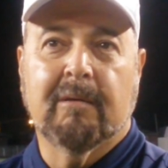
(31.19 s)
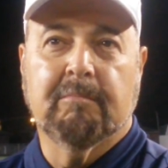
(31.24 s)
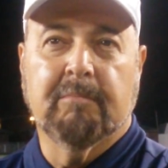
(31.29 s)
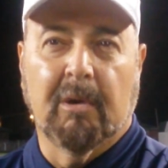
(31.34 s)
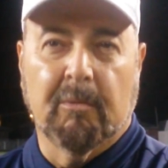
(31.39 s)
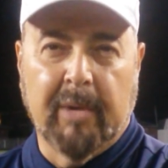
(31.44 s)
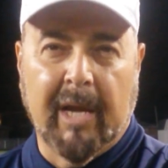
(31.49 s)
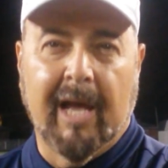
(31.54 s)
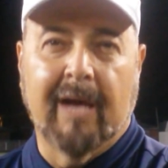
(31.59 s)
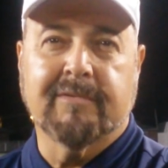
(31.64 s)

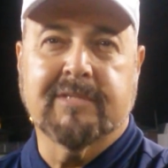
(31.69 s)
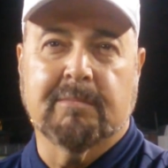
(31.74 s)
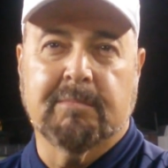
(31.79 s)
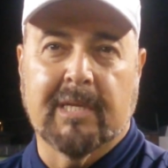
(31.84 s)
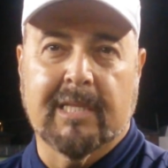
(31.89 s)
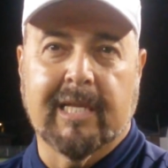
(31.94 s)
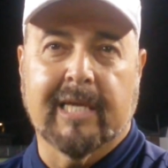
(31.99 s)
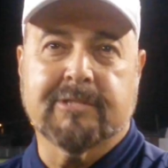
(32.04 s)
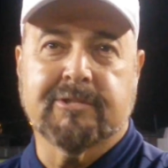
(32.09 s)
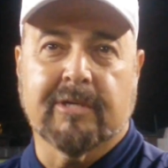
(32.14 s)
but we have some
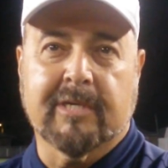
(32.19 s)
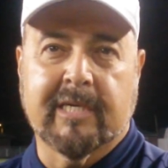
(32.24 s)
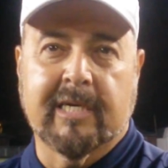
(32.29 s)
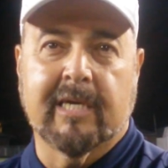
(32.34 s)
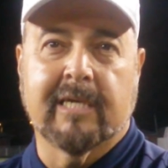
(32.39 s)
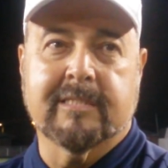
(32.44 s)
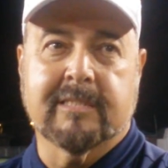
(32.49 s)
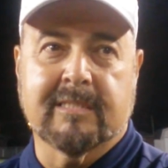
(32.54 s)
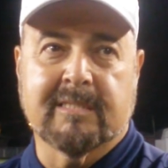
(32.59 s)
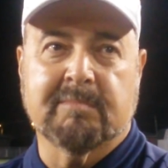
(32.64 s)
electric
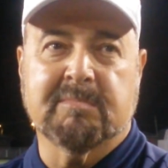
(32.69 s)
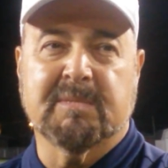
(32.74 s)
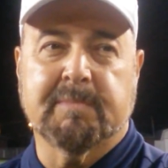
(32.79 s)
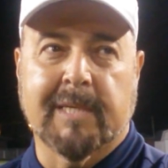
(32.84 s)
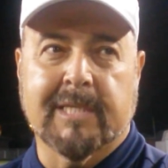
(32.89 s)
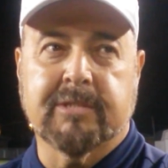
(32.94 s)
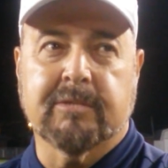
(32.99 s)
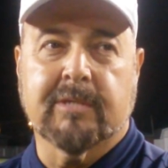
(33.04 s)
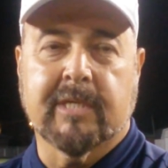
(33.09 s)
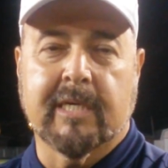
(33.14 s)
kids and some
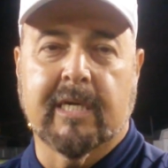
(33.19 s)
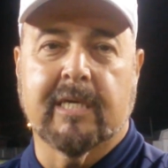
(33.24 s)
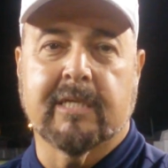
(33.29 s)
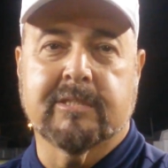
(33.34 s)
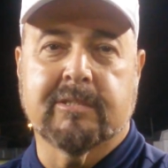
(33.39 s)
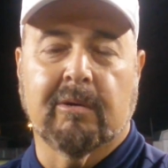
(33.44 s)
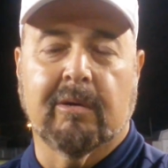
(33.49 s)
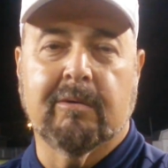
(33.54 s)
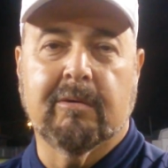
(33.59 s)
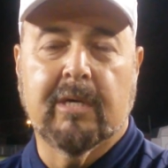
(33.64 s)
special kids,
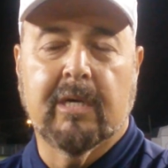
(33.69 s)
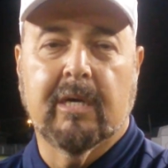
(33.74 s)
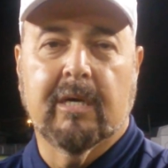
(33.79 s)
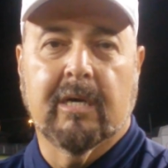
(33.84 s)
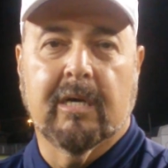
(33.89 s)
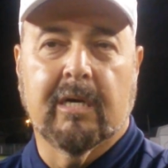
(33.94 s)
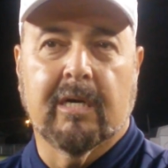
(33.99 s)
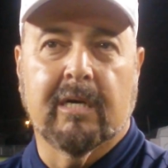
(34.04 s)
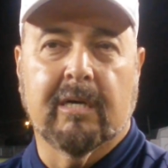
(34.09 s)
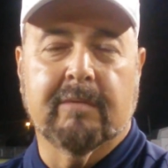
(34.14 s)
so
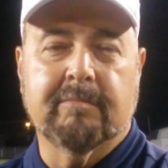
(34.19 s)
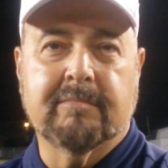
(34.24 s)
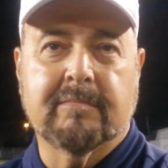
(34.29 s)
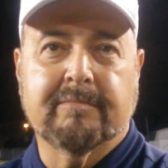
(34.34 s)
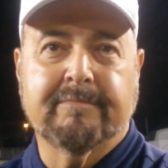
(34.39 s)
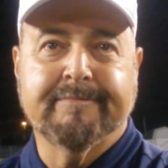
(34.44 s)
I